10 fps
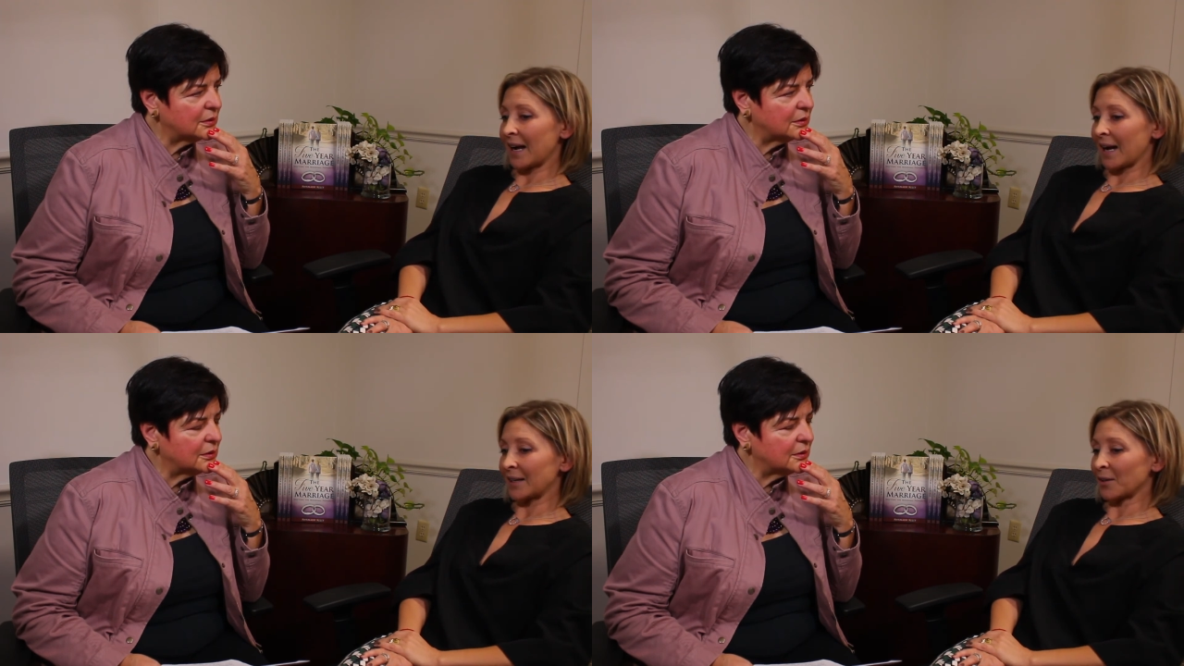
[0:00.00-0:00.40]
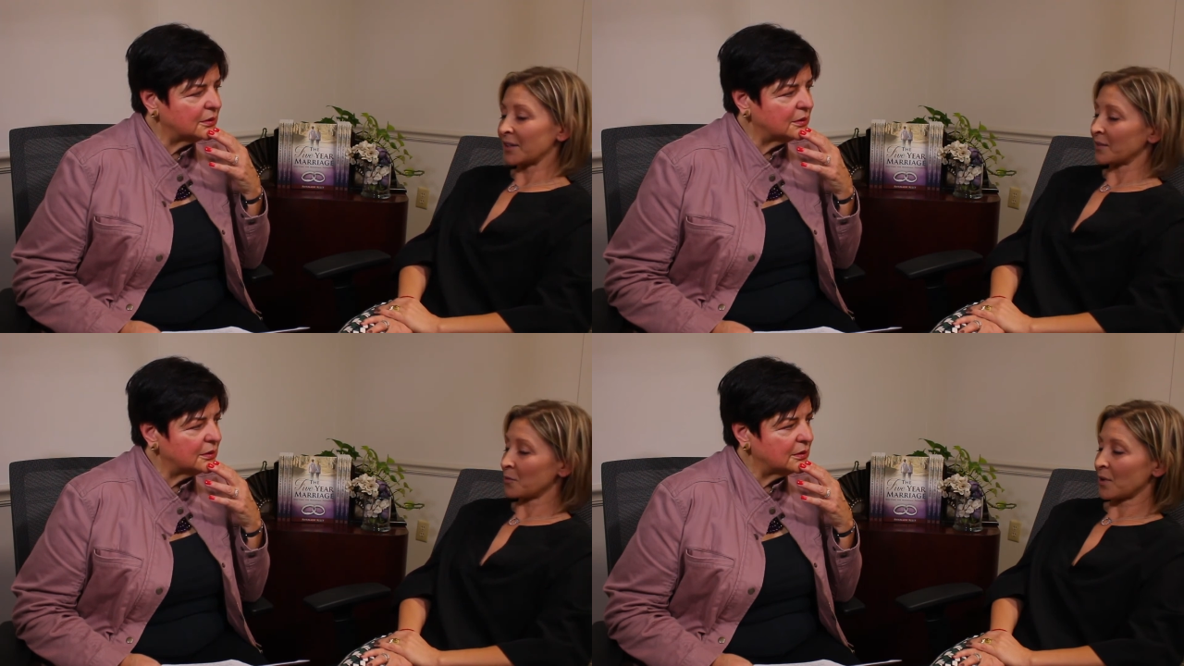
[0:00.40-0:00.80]
Speaker 1: I don't
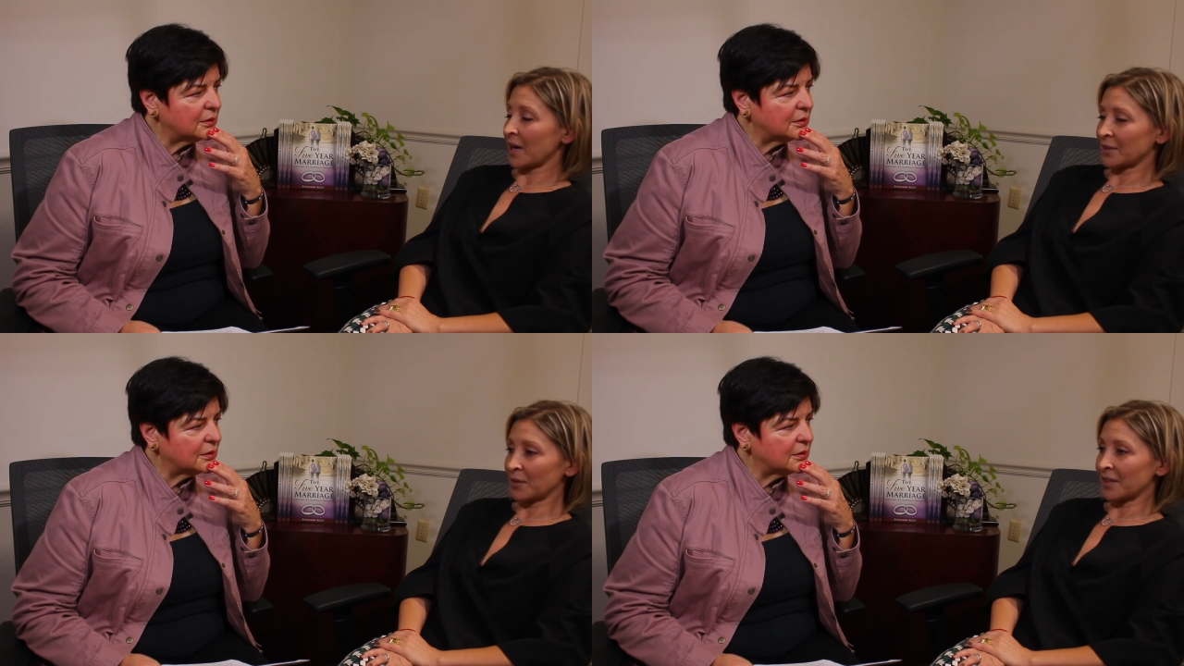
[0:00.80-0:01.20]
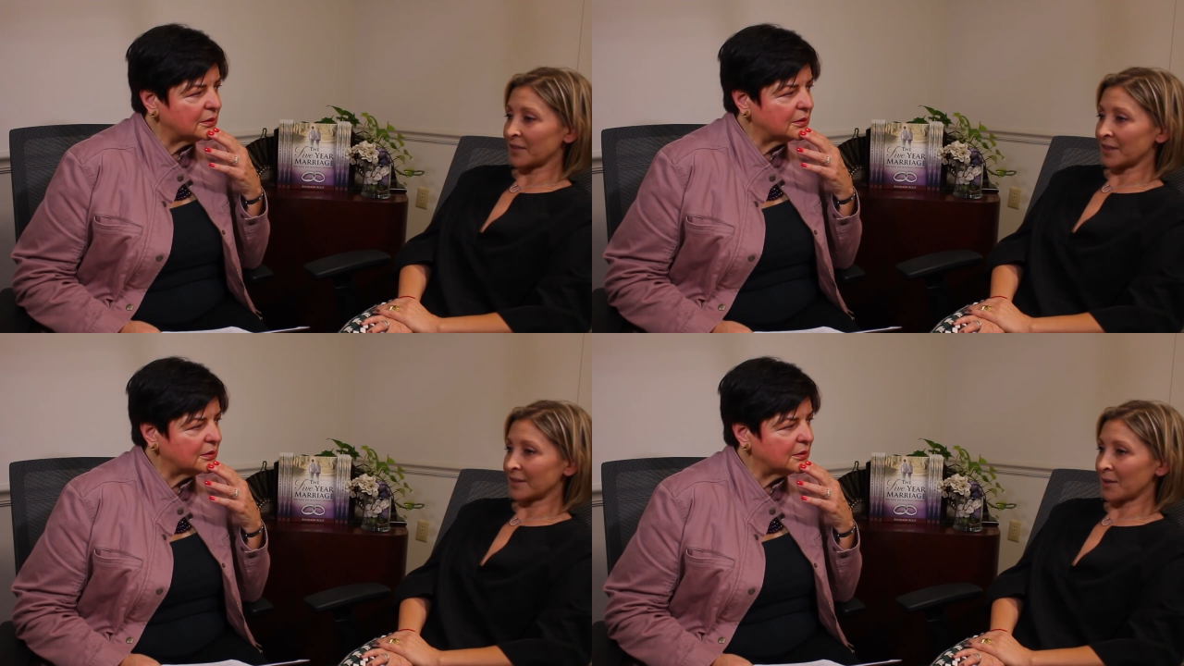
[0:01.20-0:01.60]
even I don't
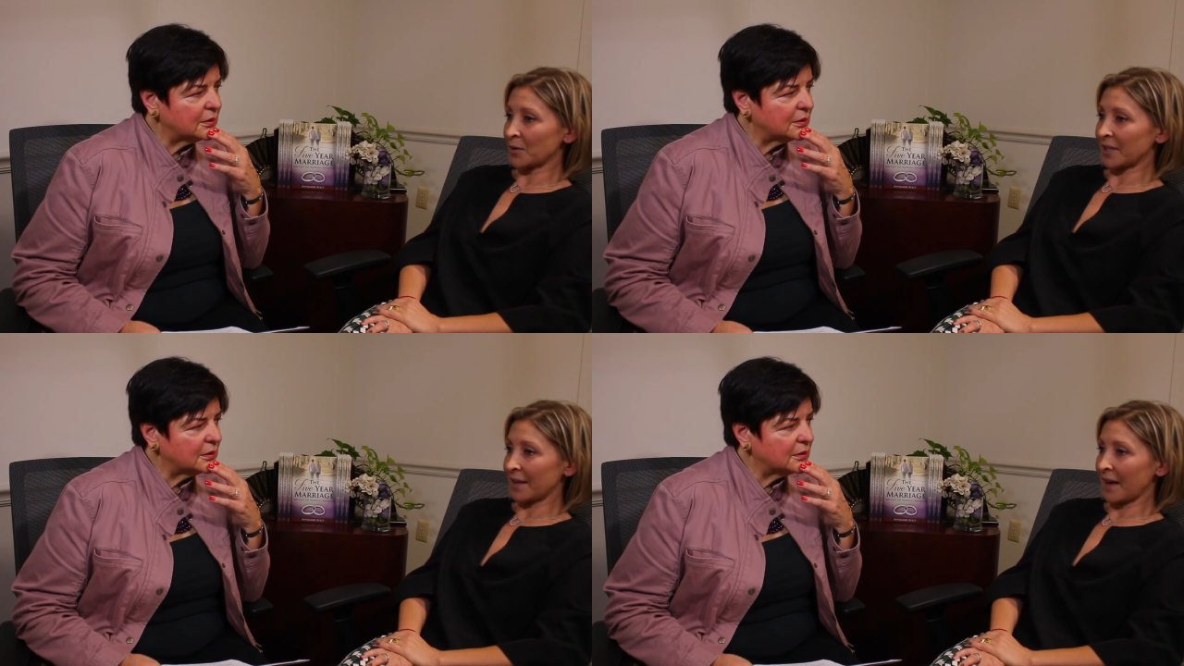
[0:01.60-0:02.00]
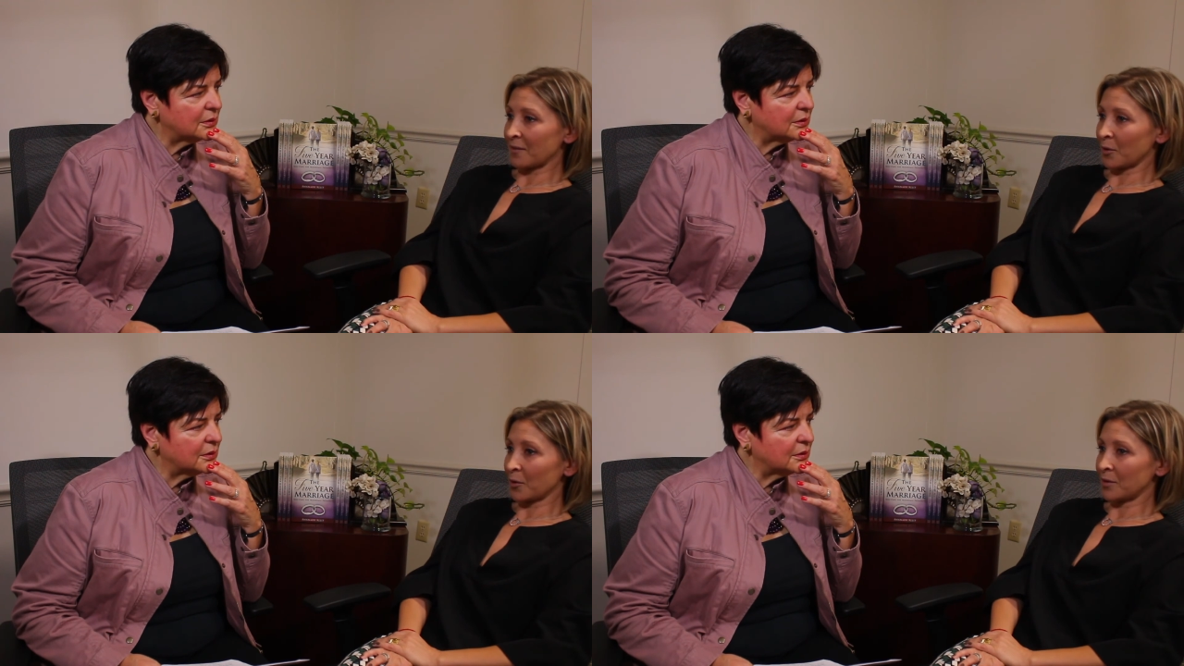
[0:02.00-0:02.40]
even go down
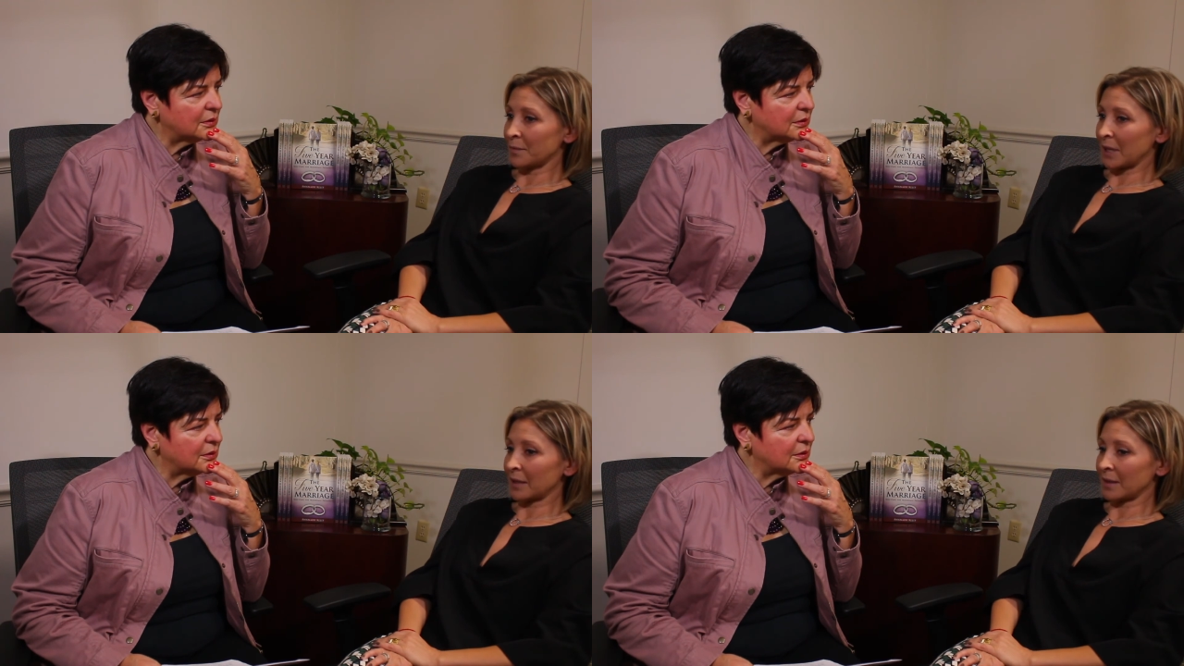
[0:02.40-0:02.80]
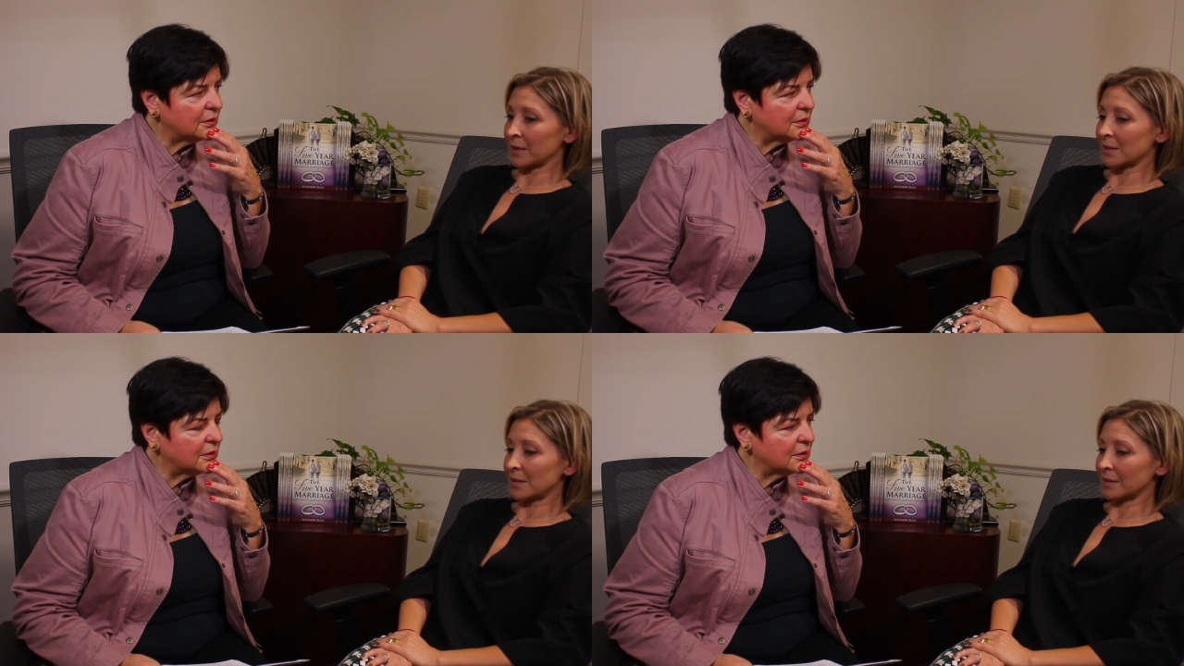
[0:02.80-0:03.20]
that road
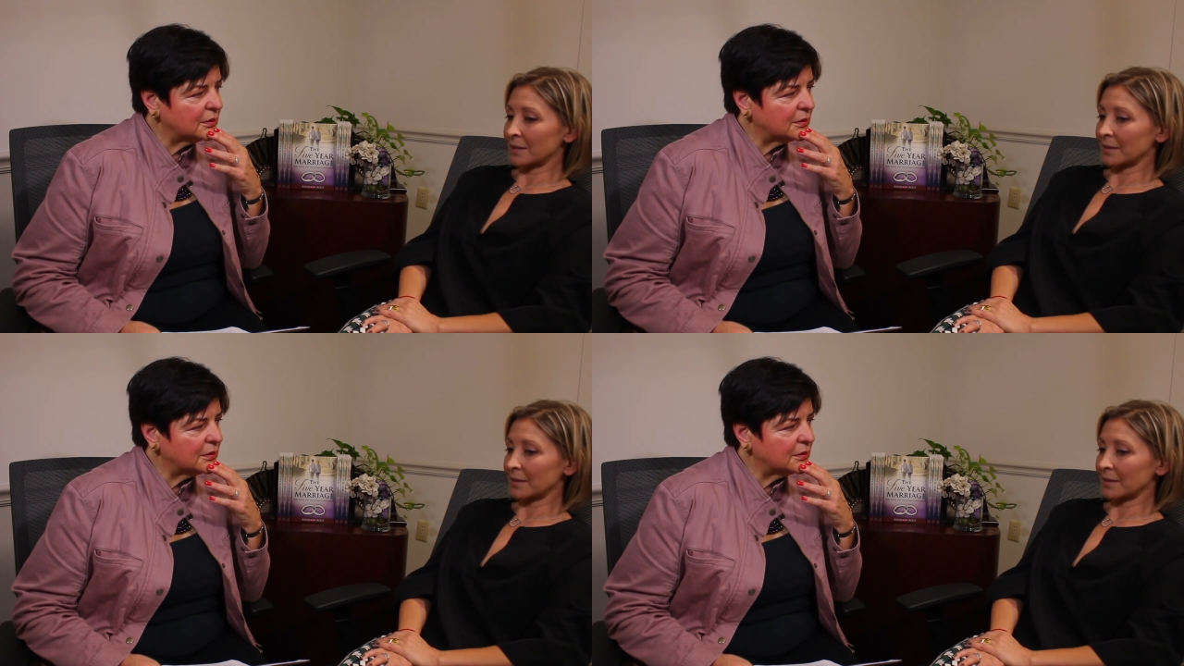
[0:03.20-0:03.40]
because